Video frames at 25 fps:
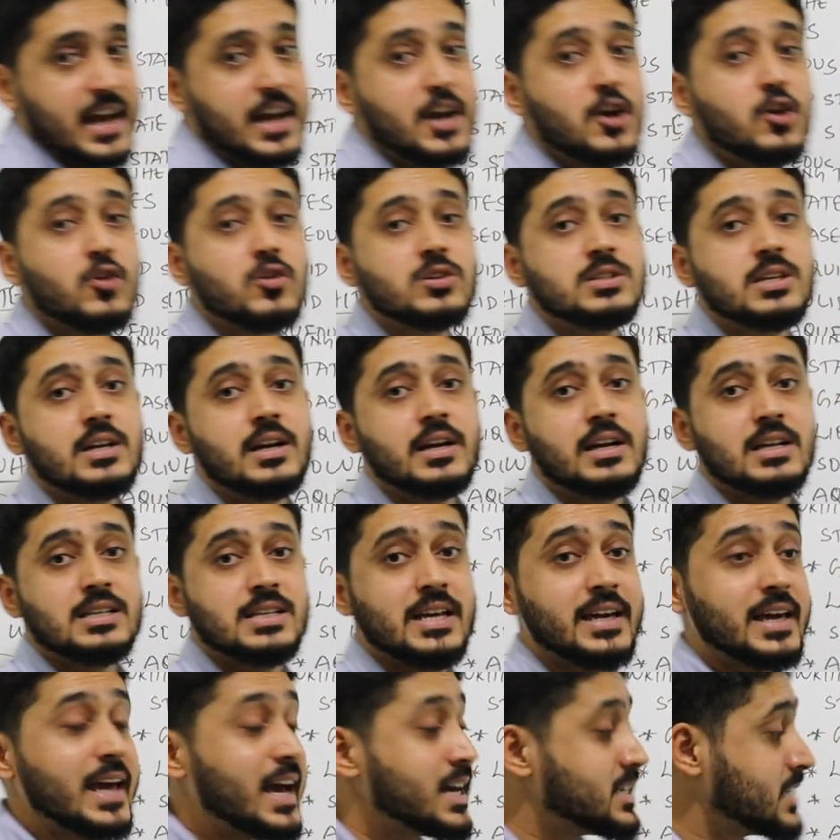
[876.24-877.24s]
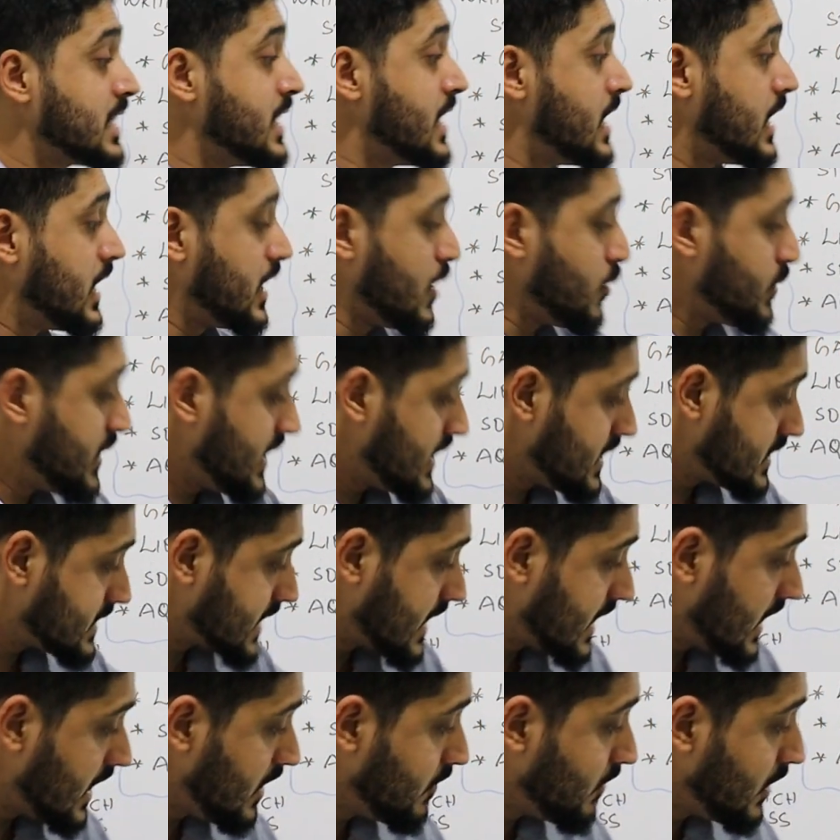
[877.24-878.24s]
Hydrogen, it is a gas. Now there is
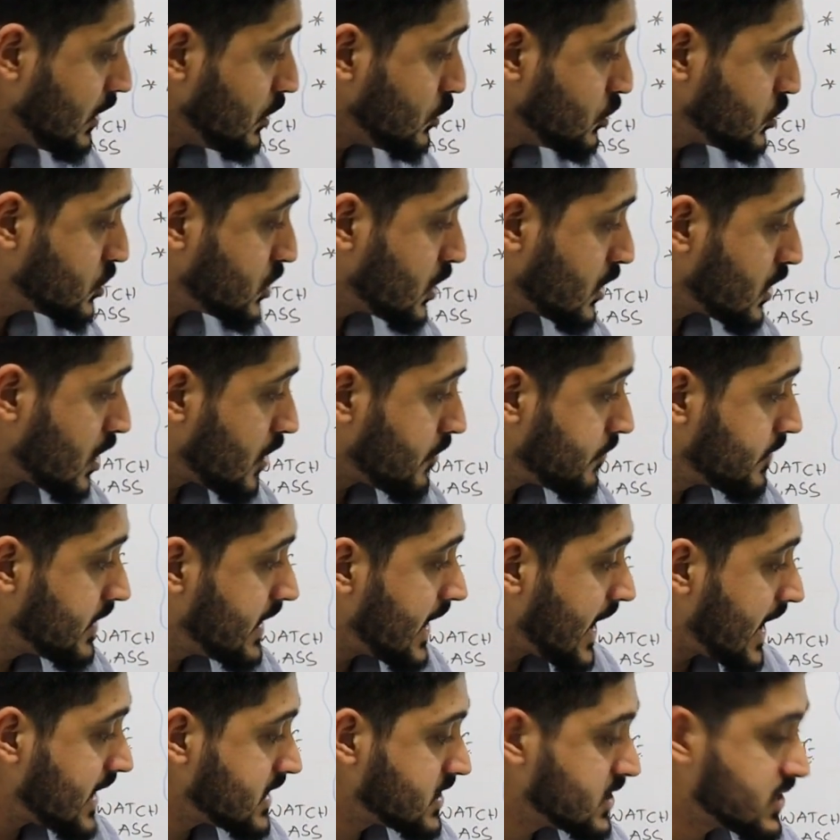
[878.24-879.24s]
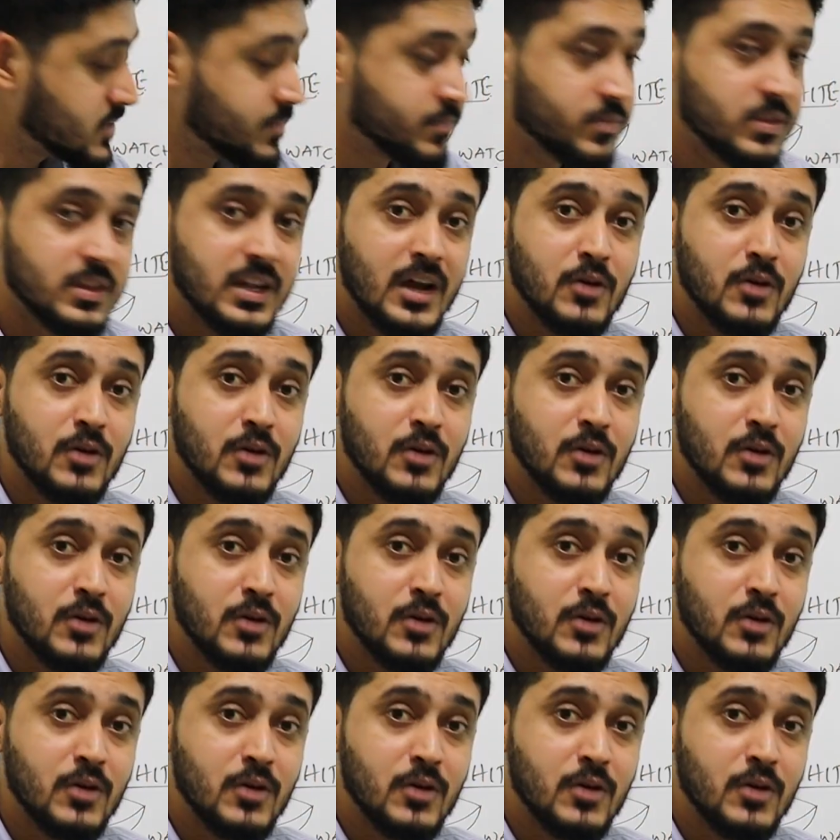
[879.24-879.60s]
an evolution of gas.